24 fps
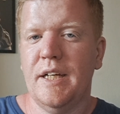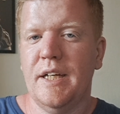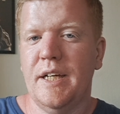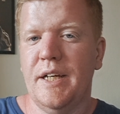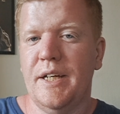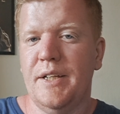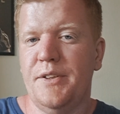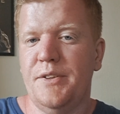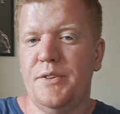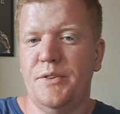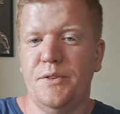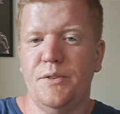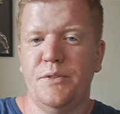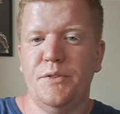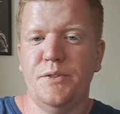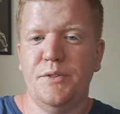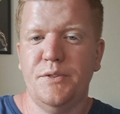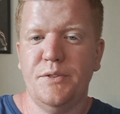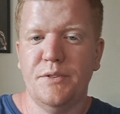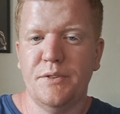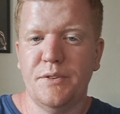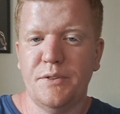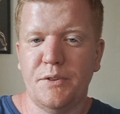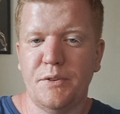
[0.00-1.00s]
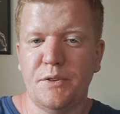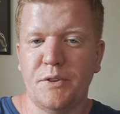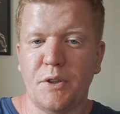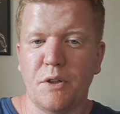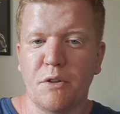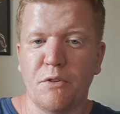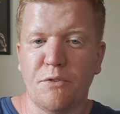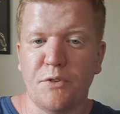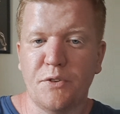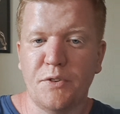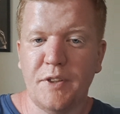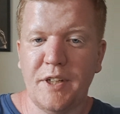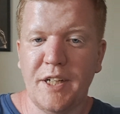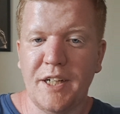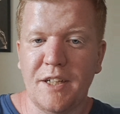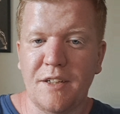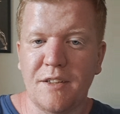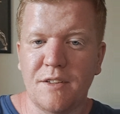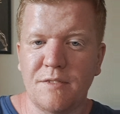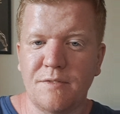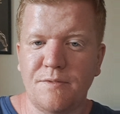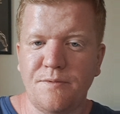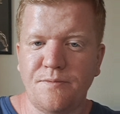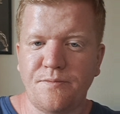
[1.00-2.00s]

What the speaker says: and you go from there.